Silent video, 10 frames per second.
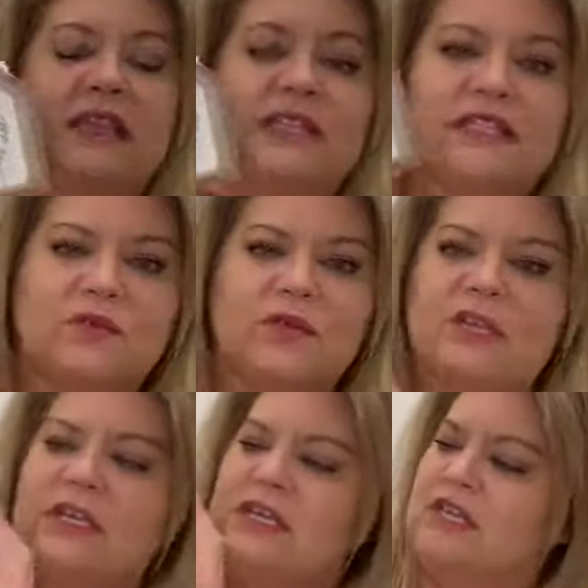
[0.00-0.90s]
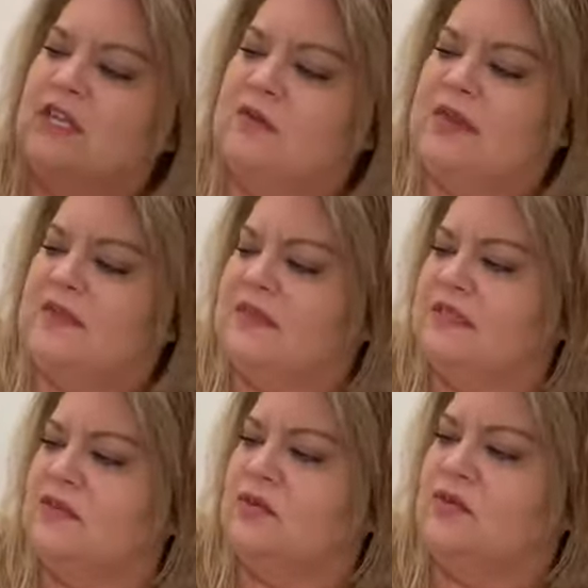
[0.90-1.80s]
This one, you get
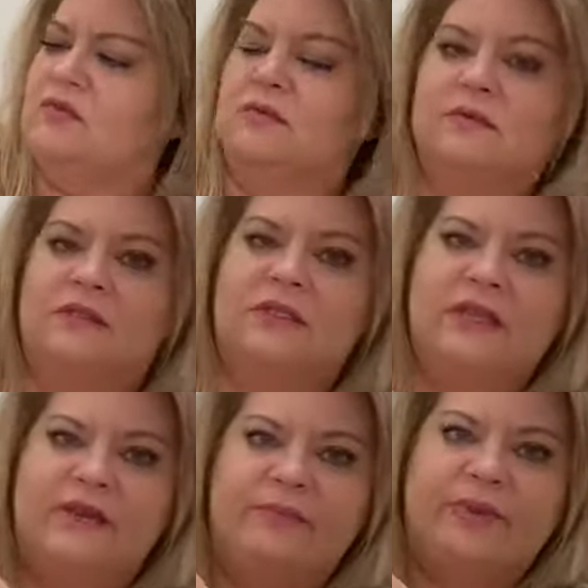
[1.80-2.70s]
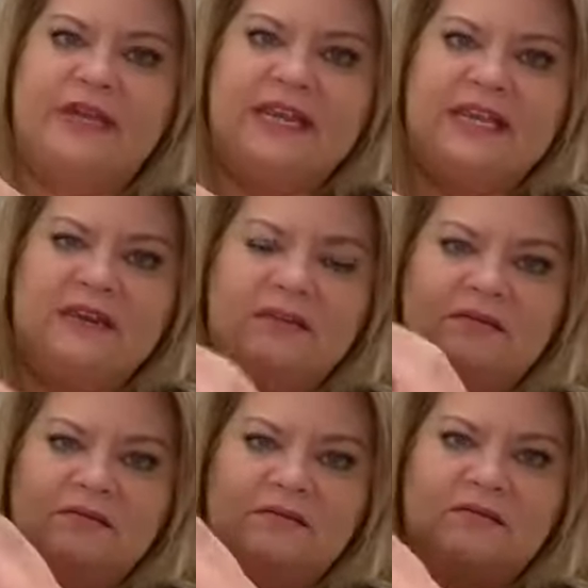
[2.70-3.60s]
this little bunny
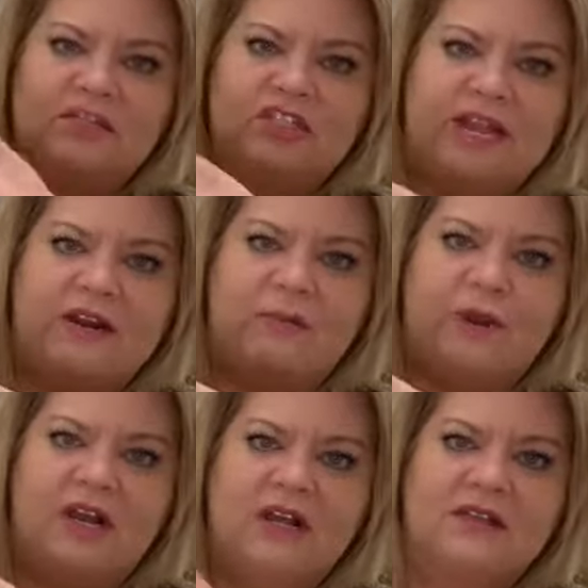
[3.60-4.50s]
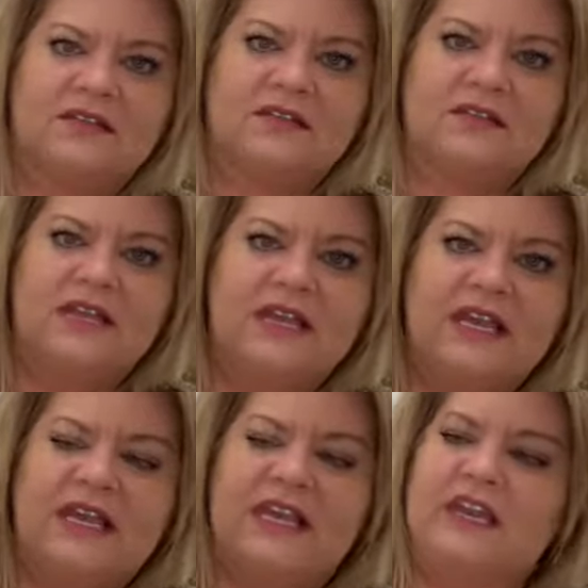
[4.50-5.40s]
shadow box.
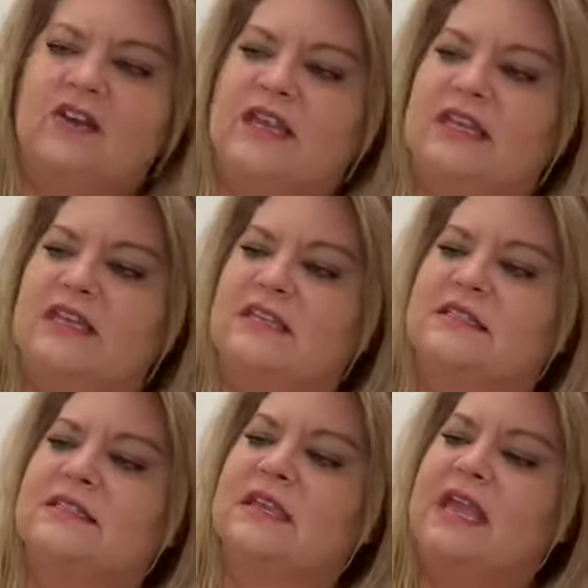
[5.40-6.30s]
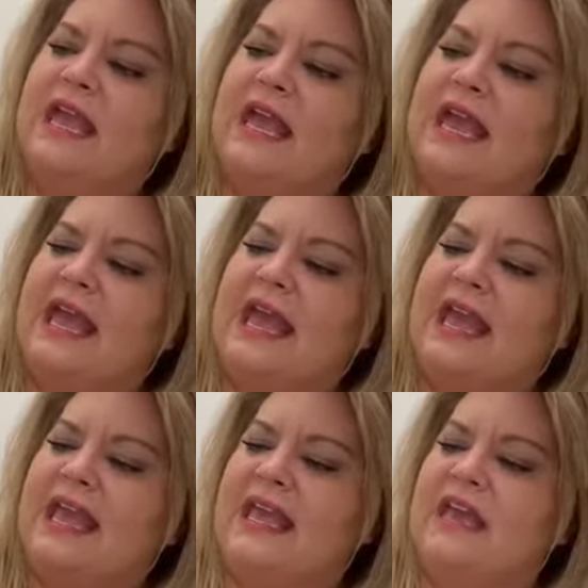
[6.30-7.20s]
Here is
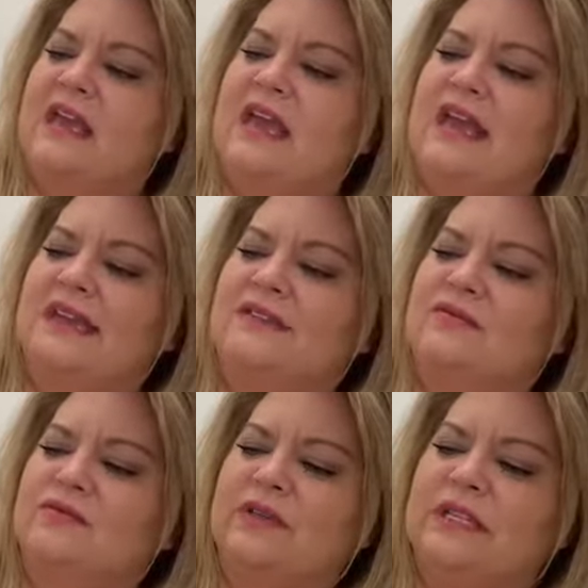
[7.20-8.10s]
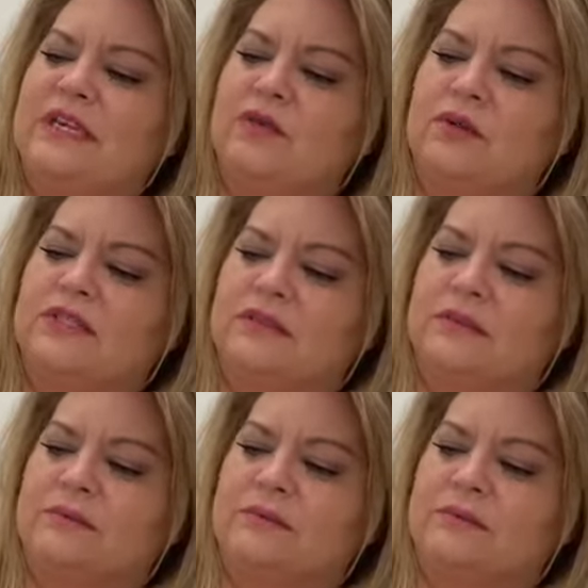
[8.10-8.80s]
a, I don't really know what's on the